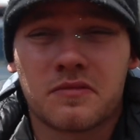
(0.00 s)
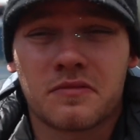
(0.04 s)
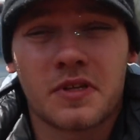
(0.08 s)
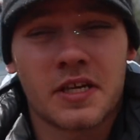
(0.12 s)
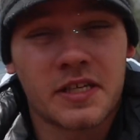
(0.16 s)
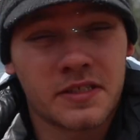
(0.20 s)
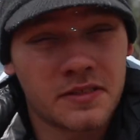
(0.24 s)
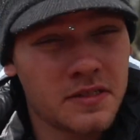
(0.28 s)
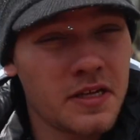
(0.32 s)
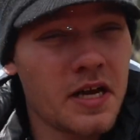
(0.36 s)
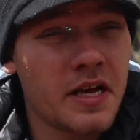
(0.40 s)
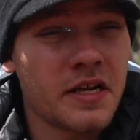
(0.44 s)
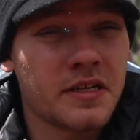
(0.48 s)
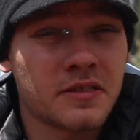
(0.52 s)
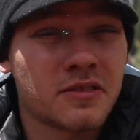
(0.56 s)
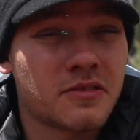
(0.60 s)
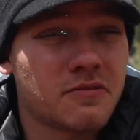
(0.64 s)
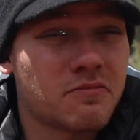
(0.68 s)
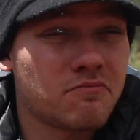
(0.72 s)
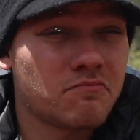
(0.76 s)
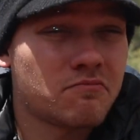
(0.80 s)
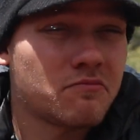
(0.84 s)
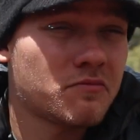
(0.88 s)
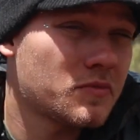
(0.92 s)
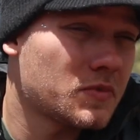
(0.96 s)
that's nice.
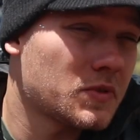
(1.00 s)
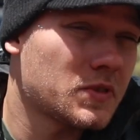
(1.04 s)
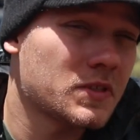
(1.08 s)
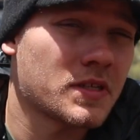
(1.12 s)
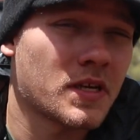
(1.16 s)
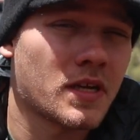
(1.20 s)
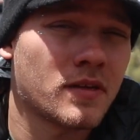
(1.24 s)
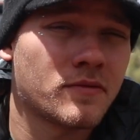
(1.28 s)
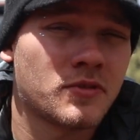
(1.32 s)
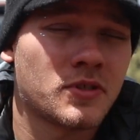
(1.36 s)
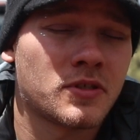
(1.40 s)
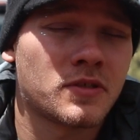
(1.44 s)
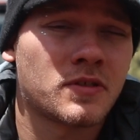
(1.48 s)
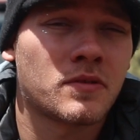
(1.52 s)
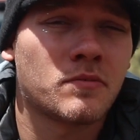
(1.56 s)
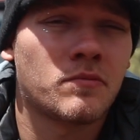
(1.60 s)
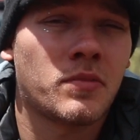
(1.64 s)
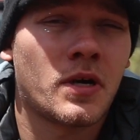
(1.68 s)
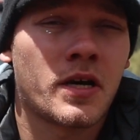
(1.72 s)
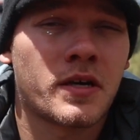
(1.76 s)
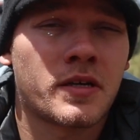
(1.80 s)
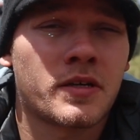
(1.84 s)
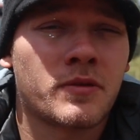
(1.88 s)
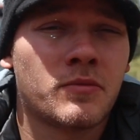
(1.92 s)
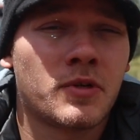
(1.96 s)
It saves you some
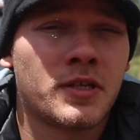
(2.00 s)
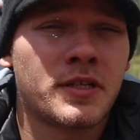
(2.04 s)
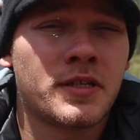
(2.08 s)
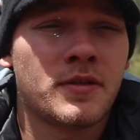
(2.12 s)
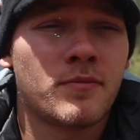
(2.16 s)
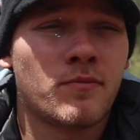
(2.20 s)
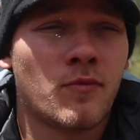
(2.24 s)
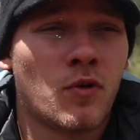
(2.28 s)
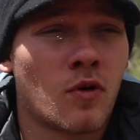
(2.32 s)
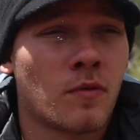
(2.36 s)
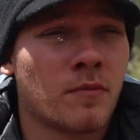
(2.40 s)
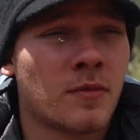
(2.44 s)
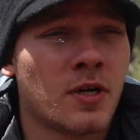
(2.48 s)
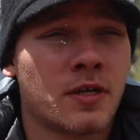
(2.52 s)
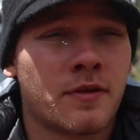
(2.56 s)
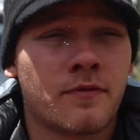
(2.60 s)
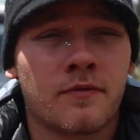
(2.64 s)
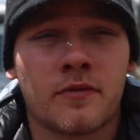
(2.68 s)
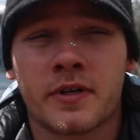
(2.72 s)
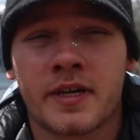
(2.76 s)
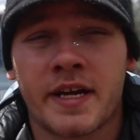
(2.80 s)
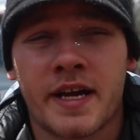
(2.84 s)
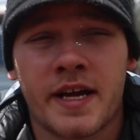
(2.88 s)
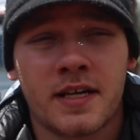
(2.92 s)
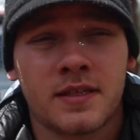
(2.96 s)
pocket money, more money
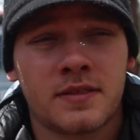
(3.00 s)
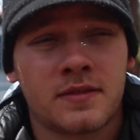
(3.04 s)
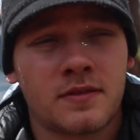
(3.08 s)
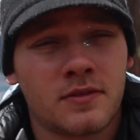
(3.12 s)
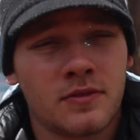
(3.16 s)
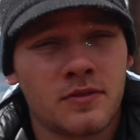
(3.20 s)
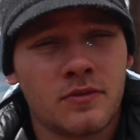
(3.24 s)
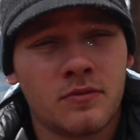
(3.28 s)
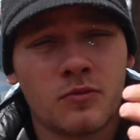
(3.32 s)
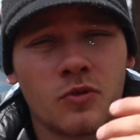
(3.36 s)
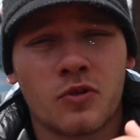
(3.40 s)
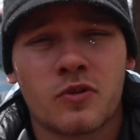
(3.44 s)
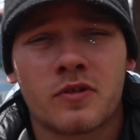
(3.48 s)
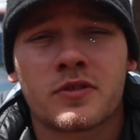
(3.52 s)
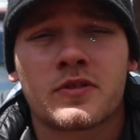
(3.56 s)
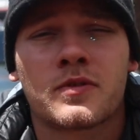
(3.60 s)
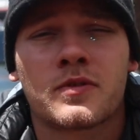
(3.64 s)
for gas to do more